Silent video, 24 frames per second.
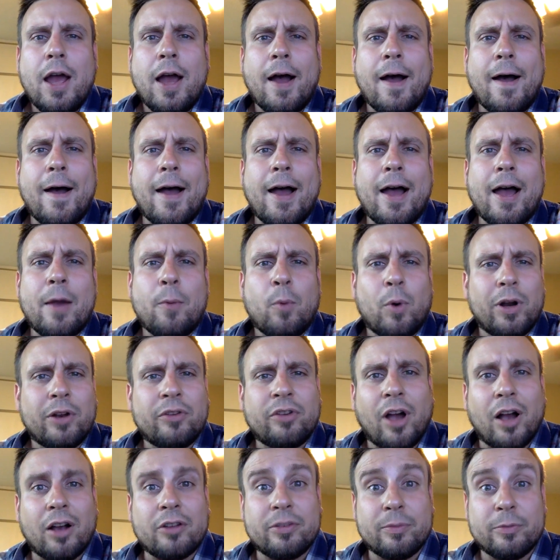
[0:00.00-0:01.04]
I want
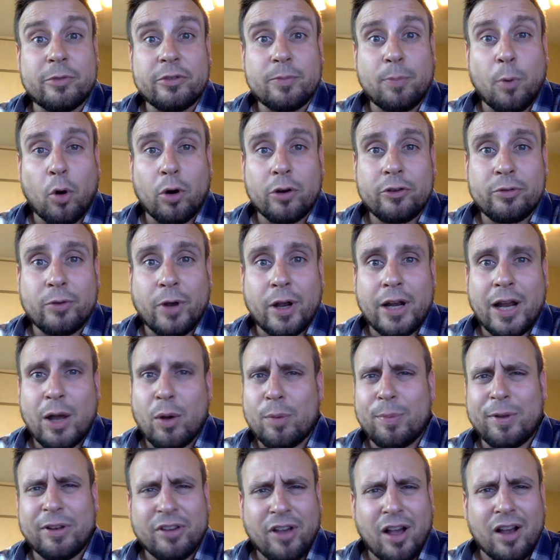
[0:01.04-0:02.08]
to talk some sports right now.
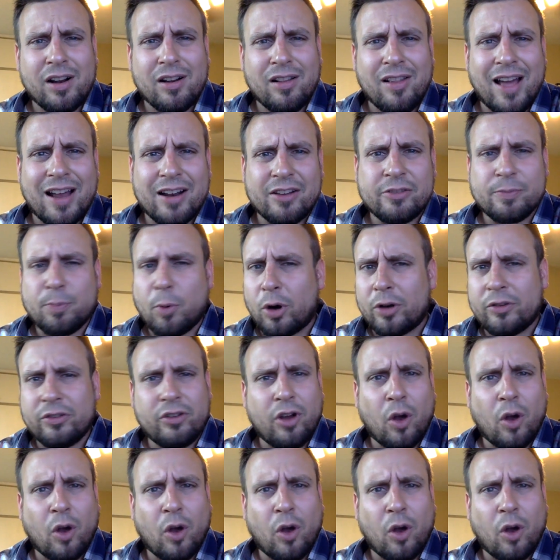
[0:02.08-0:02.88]
We've been talking a lot of sports.